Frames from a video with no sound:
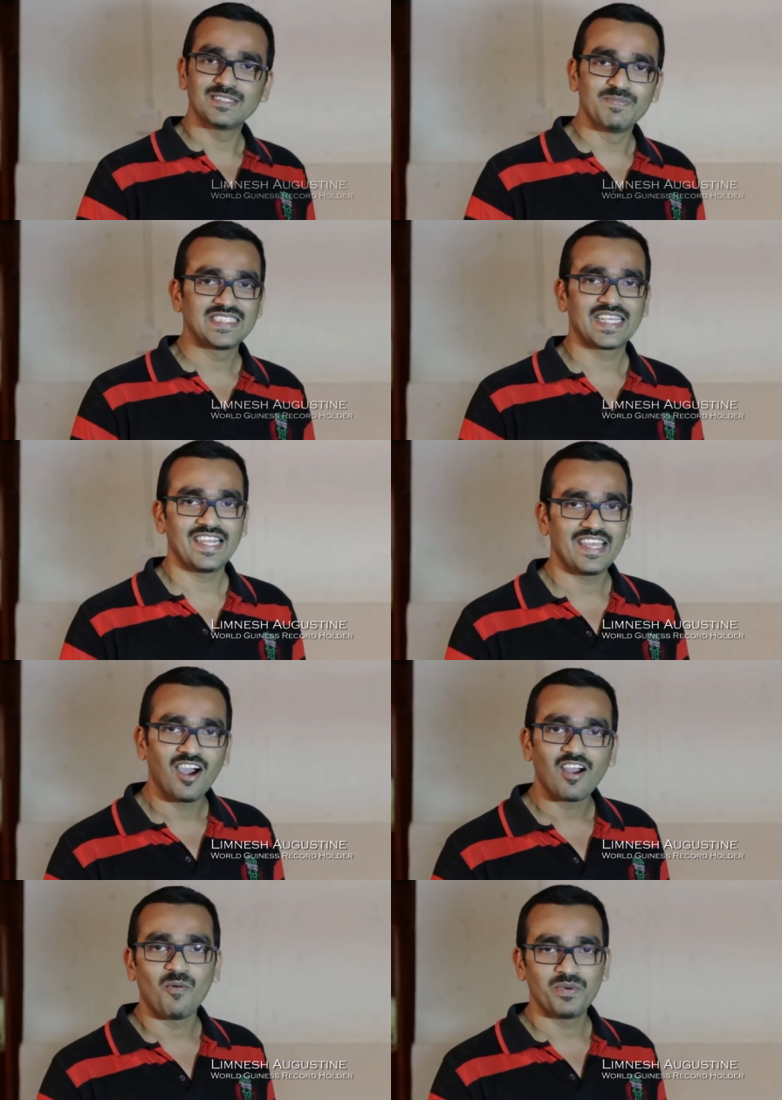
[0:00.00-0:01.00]
is basically
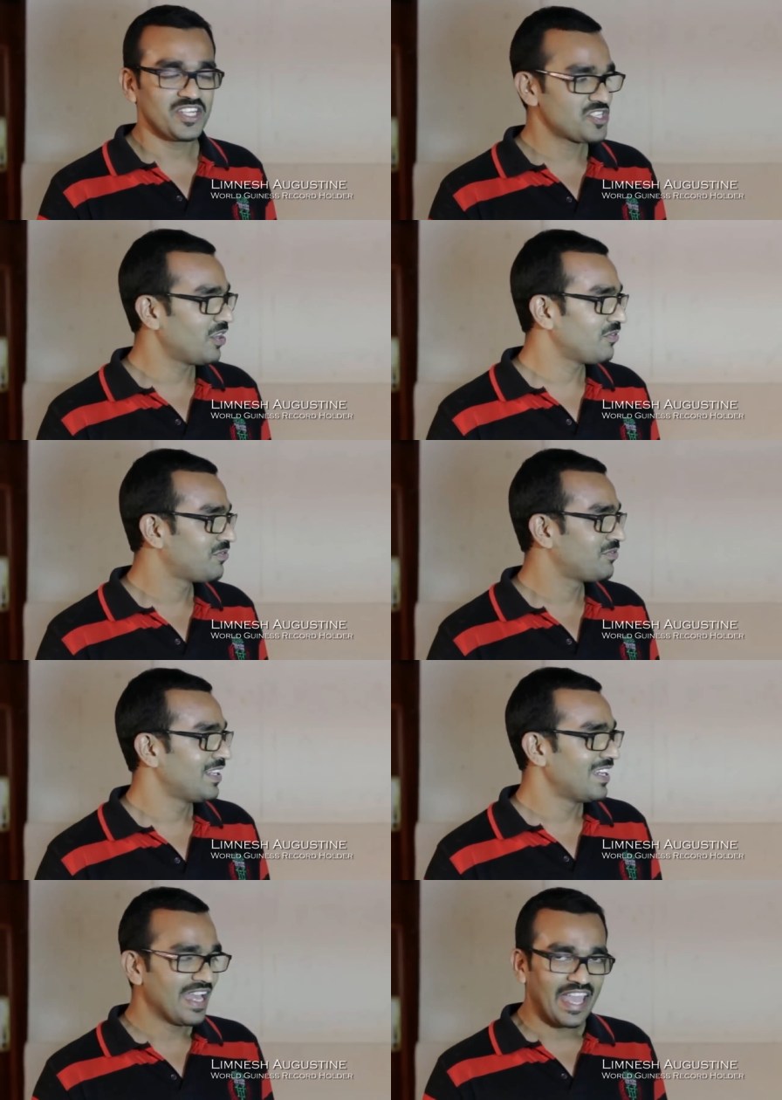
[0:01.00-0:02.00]
a combination
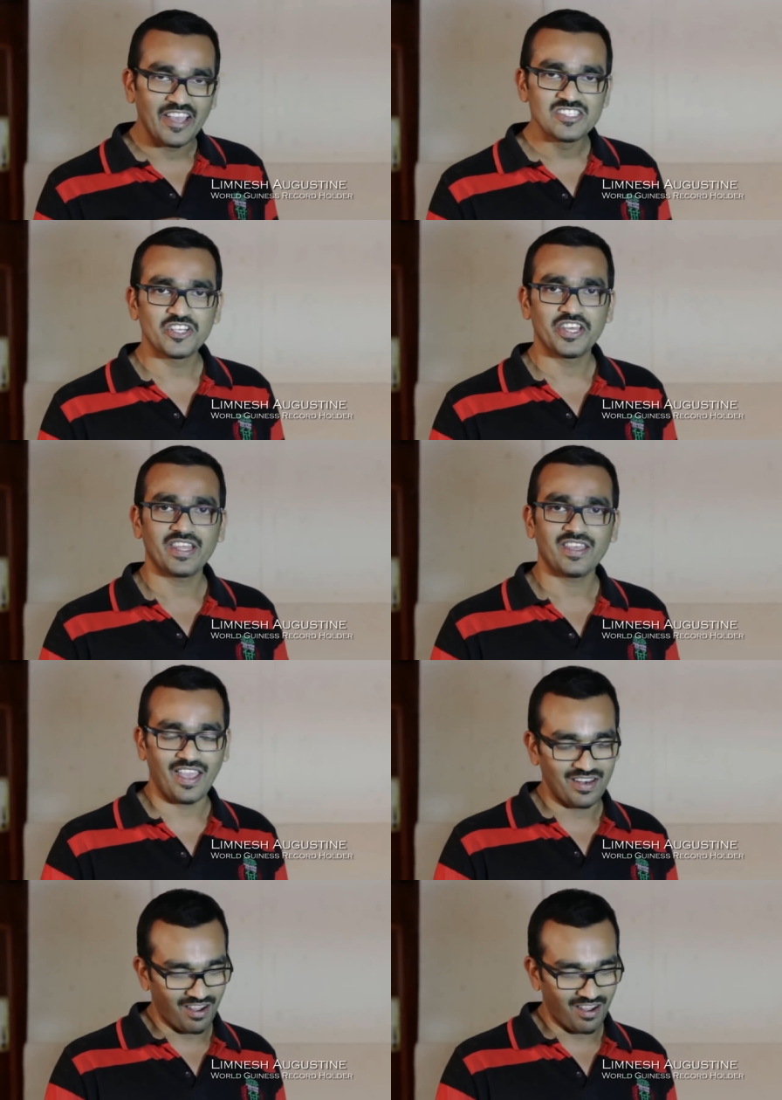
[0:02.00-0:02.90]
of engineering and